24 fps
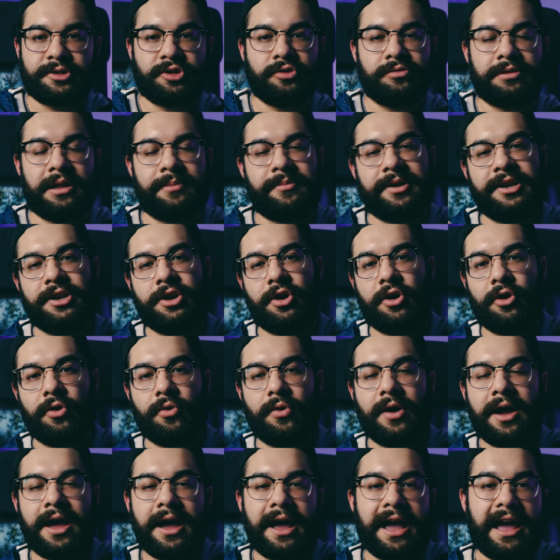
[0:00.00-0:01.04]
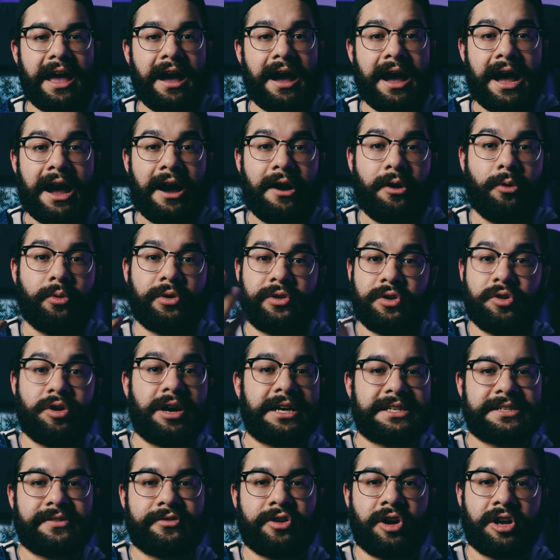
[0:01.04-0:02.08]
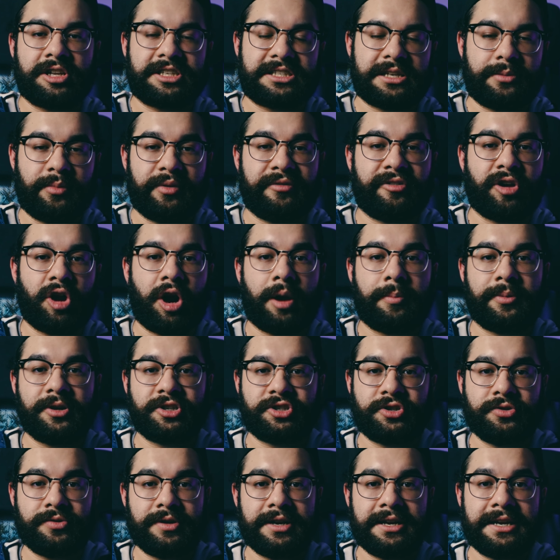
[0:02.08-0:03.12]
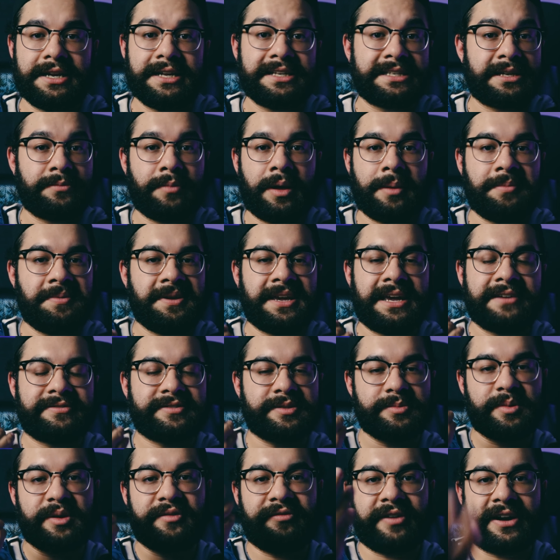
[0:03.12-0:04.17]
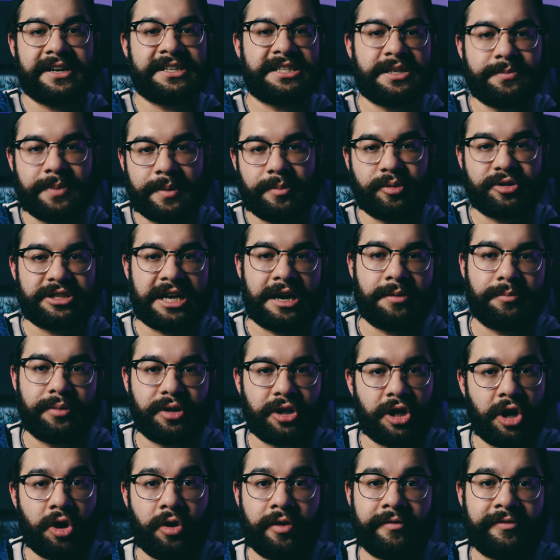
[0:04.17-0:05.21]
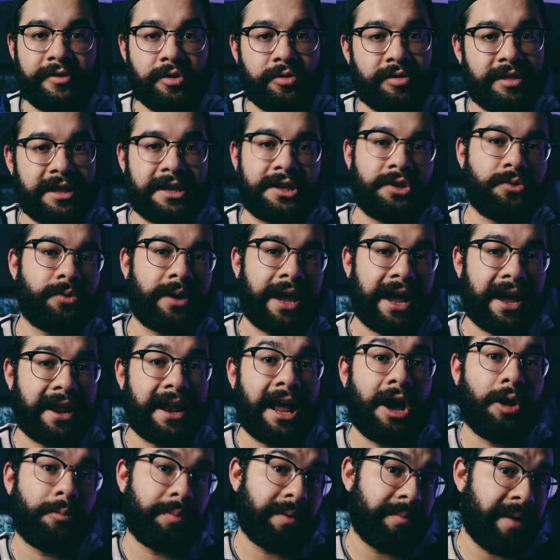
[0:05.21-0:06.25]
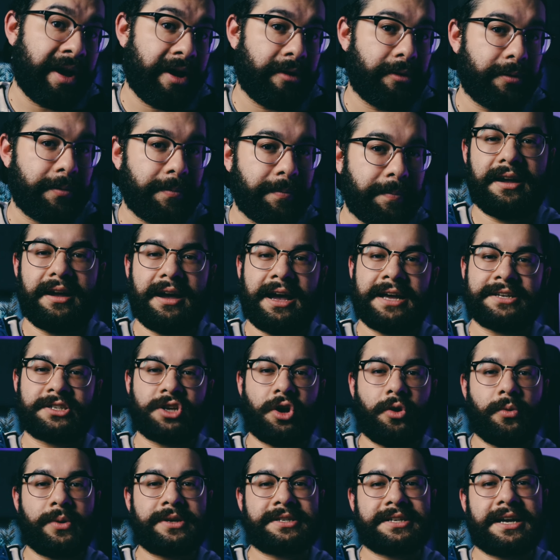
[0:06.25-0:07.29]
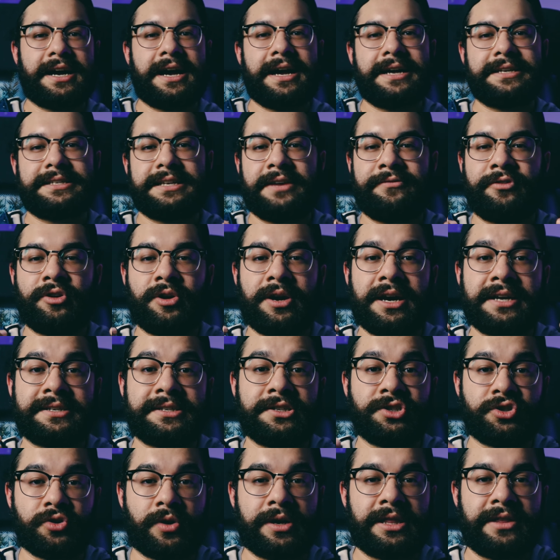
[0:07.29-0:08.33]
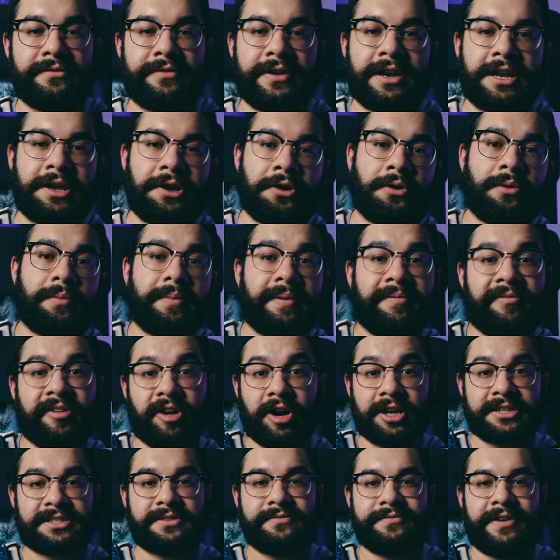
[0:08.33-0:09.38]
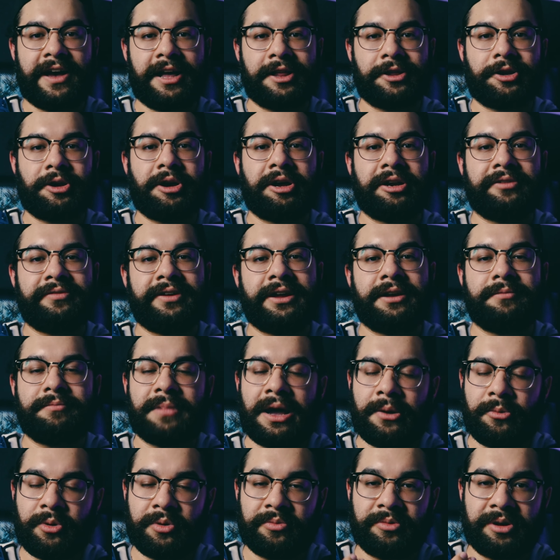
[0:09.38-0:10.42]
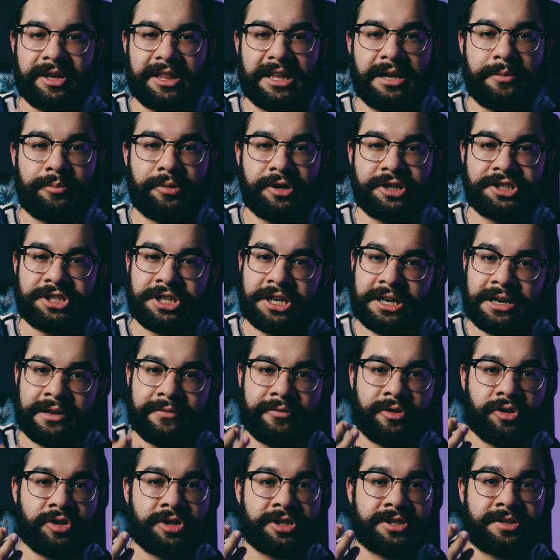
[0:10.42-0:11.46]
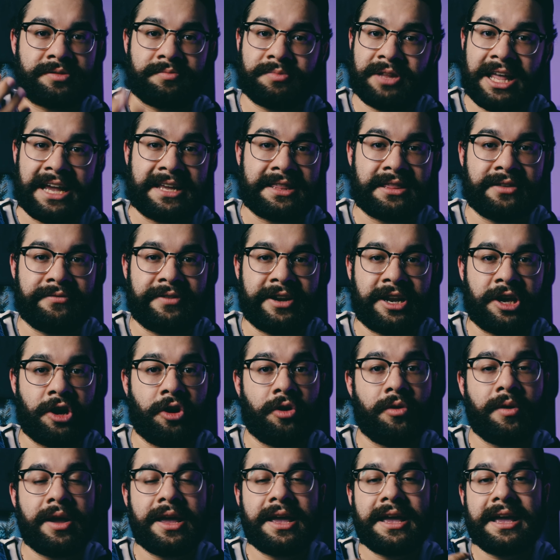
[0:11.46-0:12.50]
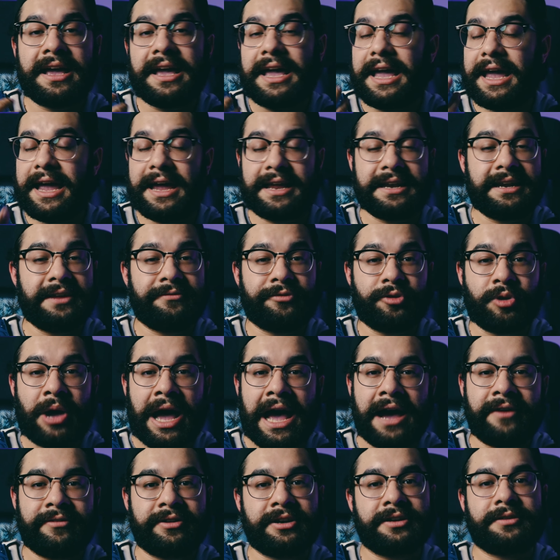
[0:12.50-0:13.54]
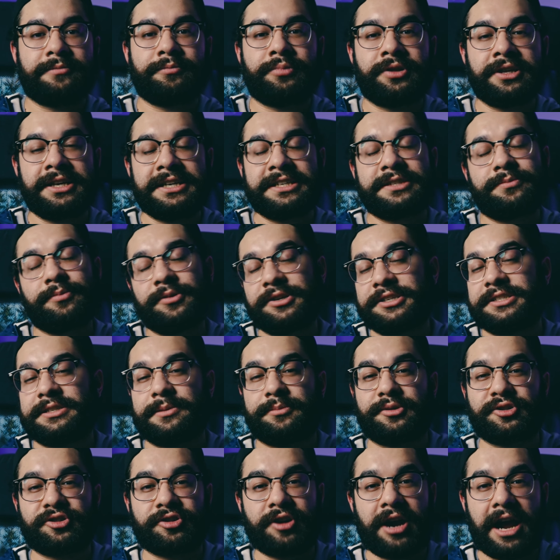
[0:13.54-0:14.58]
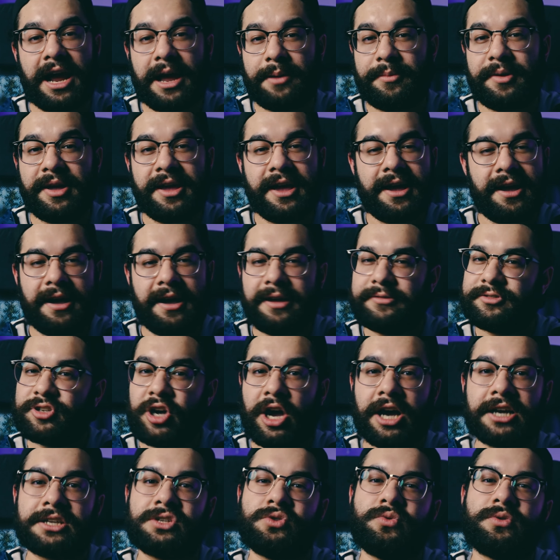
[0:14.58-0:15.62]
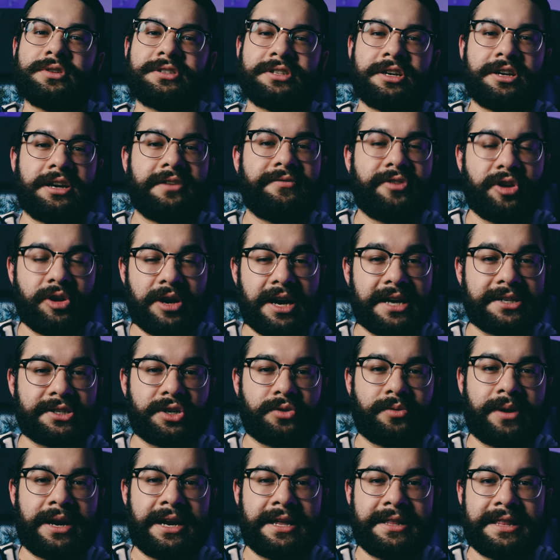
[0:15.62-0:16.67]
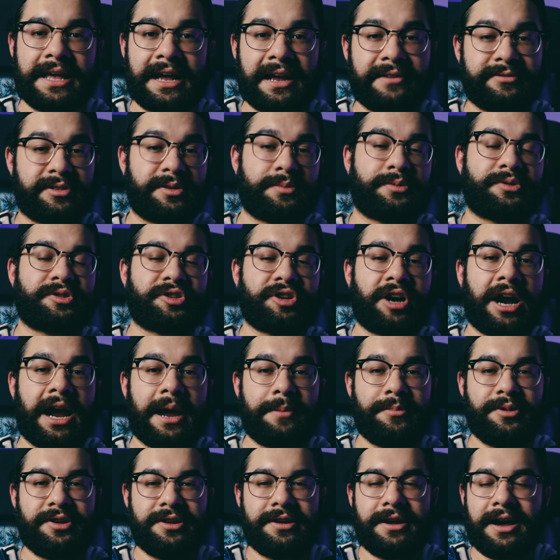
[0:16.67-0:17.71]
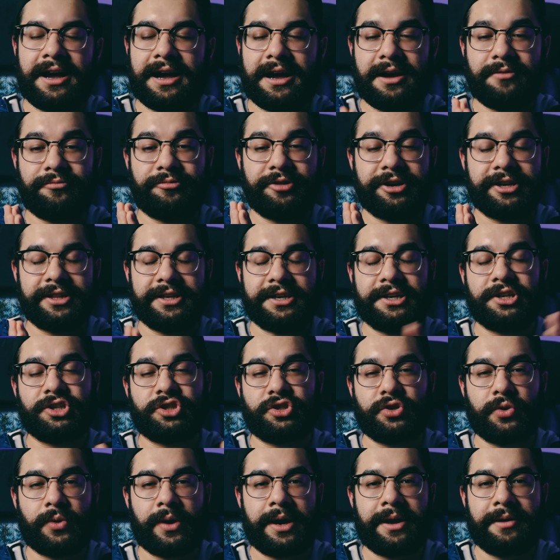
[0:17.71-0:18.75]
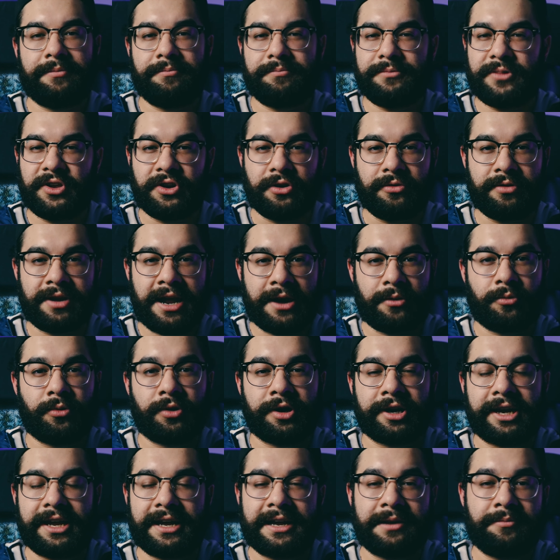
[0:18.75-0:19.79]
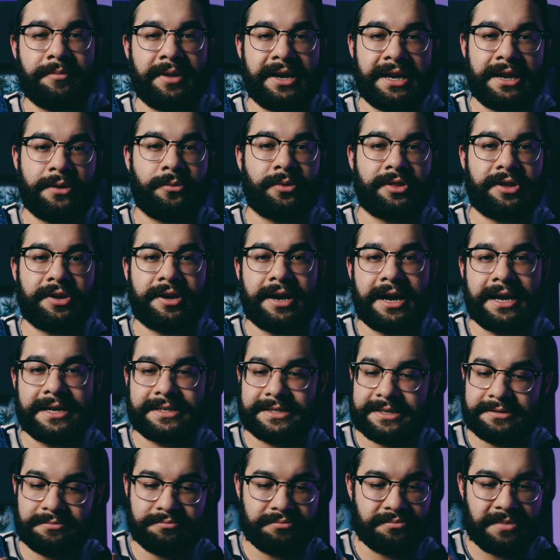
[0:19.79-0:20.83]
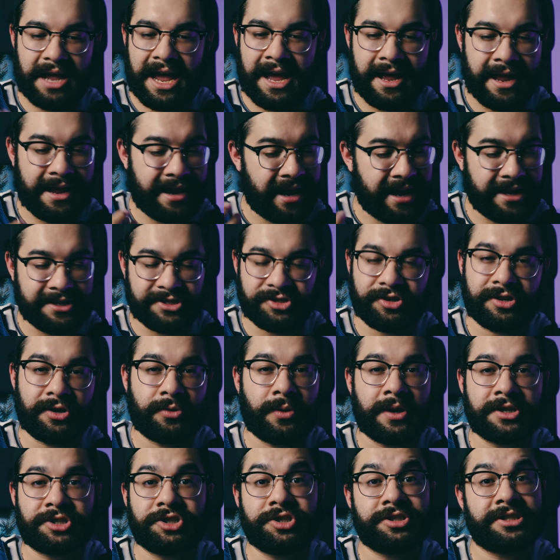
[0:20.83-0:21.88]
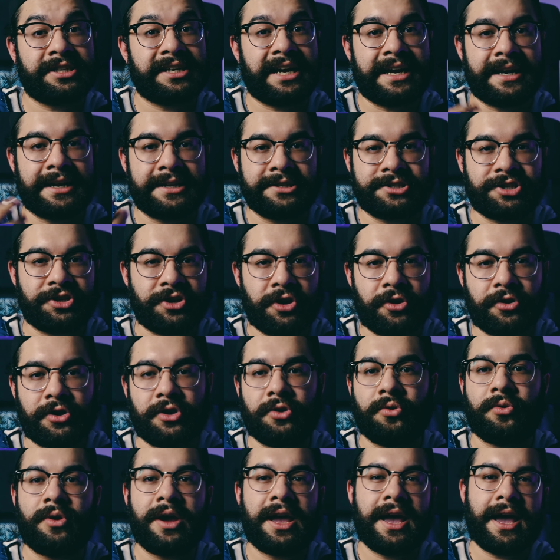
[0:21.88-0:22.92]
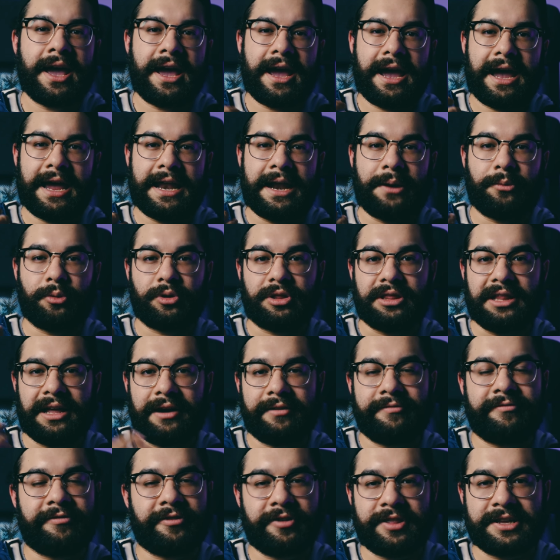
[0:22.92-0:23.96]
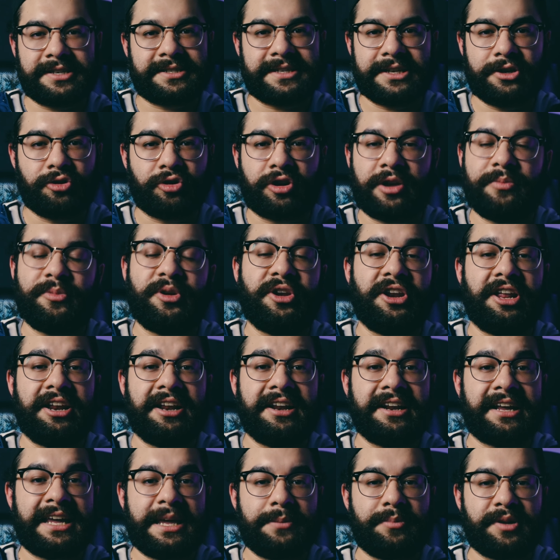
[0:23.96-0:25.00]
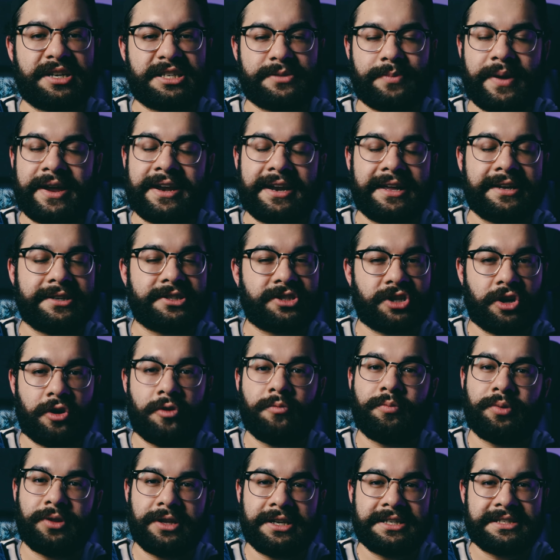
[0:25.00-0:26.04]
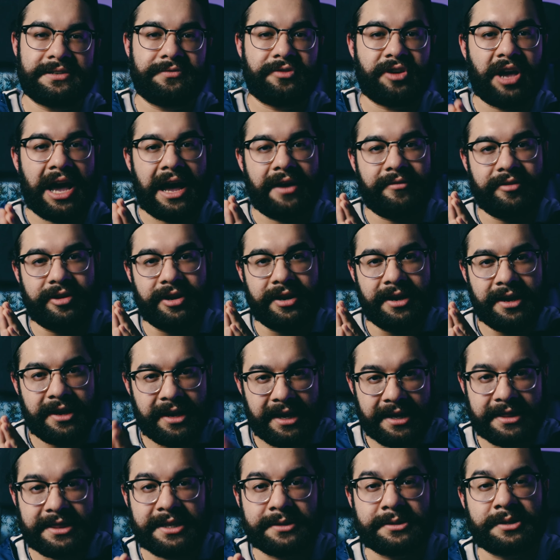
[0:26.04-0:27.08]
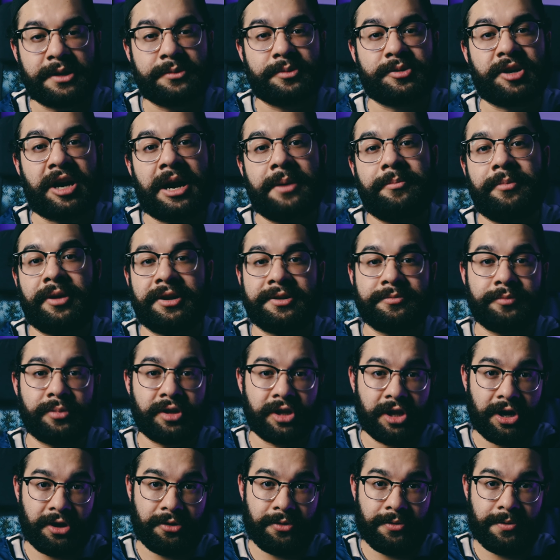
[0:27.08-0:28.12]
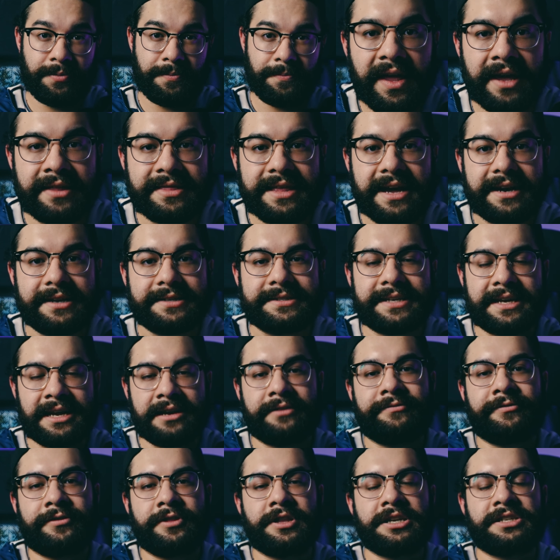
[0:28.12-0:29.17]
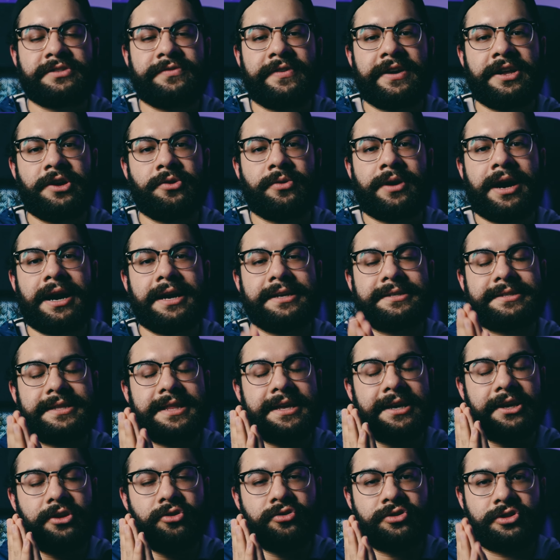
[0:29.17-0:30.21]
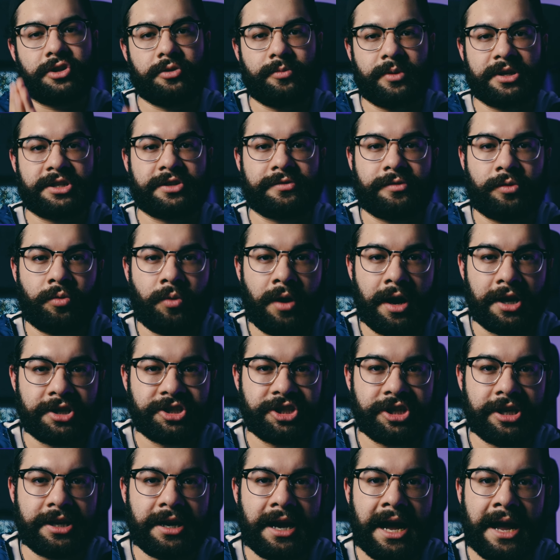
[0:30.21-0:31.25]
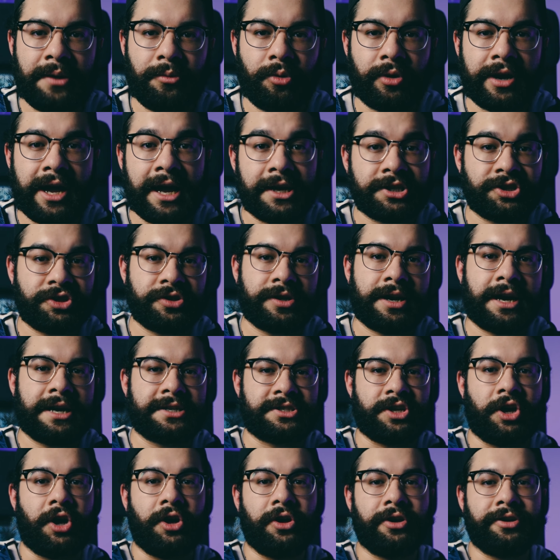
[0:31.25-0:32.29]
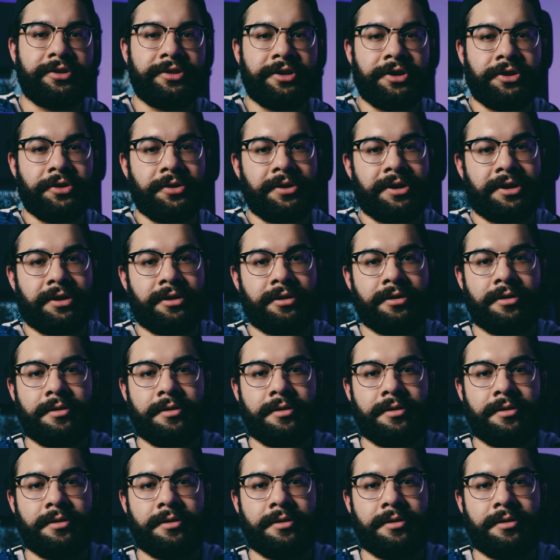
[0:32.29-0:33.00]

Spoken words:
to. Let me know how you guys have gotten some of your opportunities, and maybe give some advice to people down below if you think you can help them out. As always, guys, if you guys enjoyed the video, if you got some value out of it, I would really appreciate it if you just liked the video. And if you haven't, please subscribe. Talked to a ton of you guys already that have subscribed. Really enjoy, networking and meeting with you guys and answering questions and getting to know you. And I would love for this little community to keep expanding. So please, if you haven't, hit the subscribe button below. And that is it for this video, guys. Thank you so much for watching. I will catch you guys all in the new year.